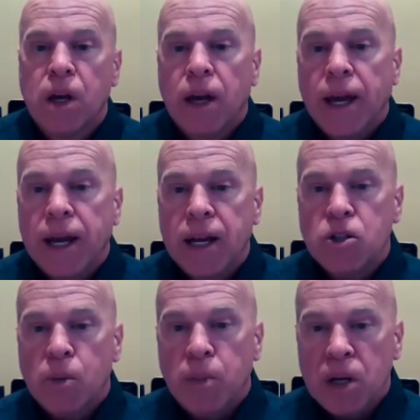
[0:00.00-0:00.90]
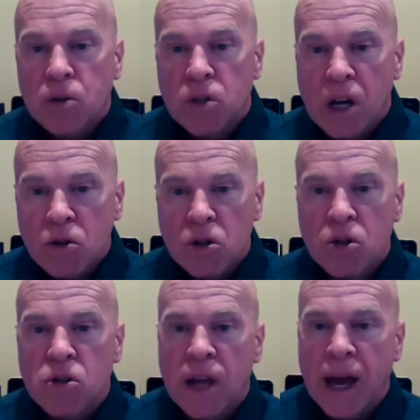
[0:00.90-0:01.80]
And Escobedo tells
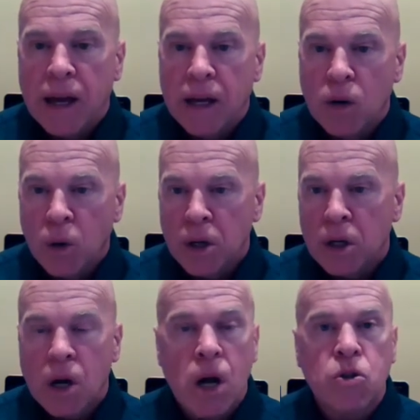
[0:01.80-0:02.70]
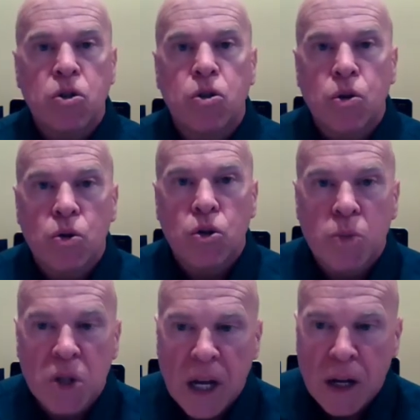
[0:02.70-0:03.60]
us that in order to constitute
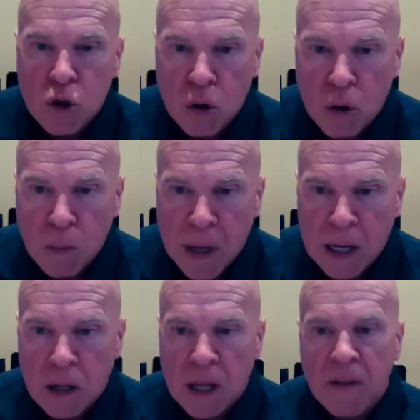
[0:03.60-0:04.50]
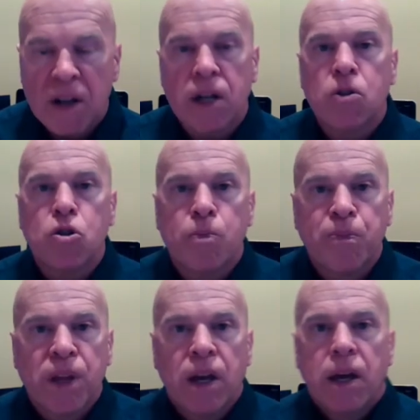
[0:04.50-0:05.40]
substantial medical evidence,
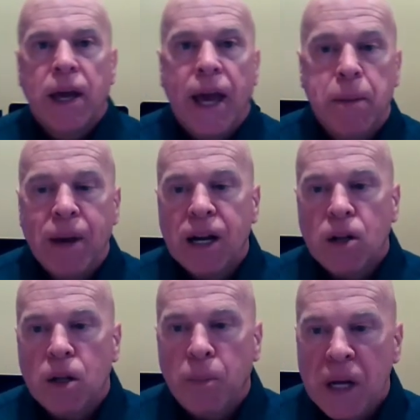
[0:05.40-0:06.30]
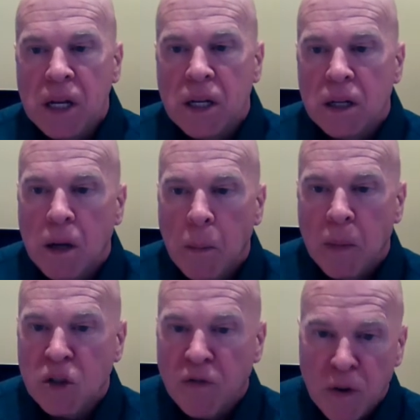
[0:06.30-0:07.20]
a medical opinion
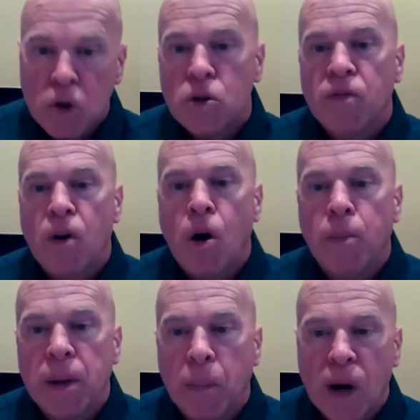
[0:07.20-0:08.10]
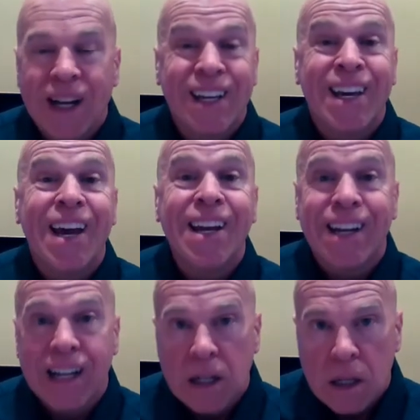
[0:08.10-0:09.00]
must first of all be
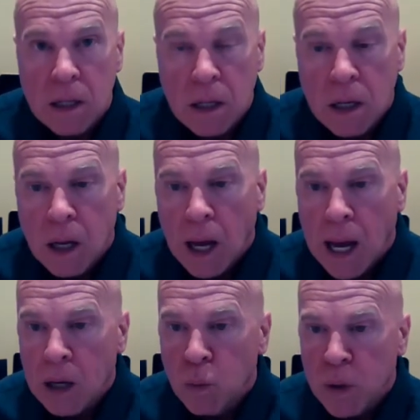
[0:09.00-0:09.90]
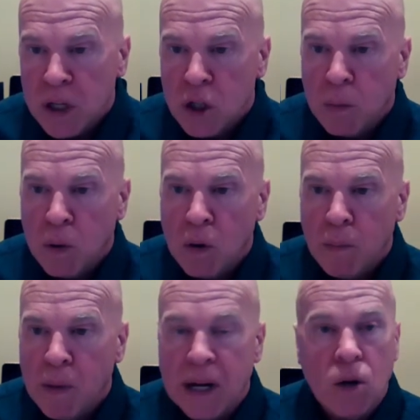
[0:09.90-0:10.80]
predicated on reasonable
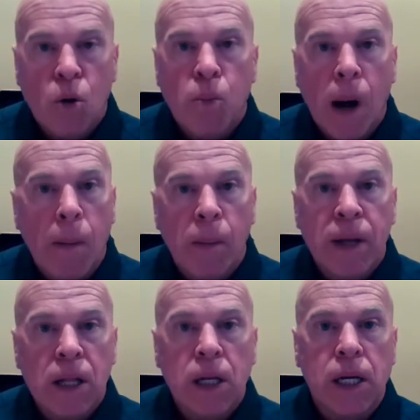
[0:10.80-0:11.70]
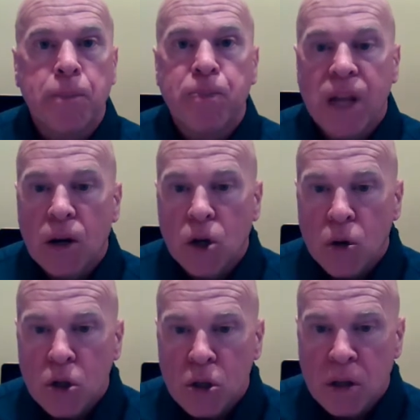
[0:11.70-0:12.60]
medical probability. Now
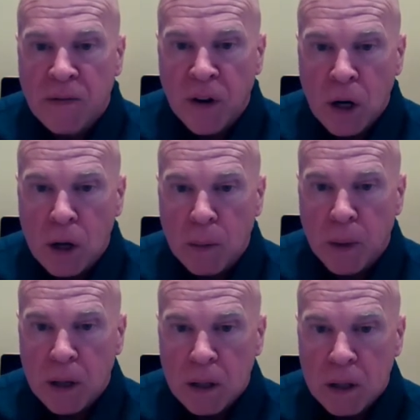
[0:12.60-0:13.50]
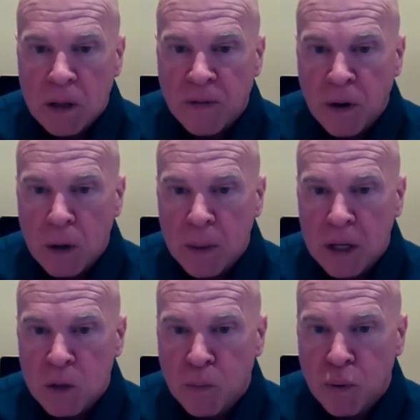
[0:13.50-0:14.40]
notice the verb. The verb
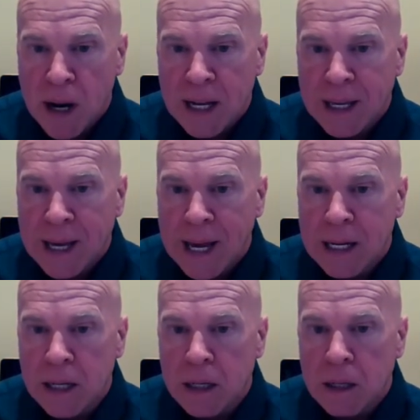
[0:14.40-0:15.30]
is predicated.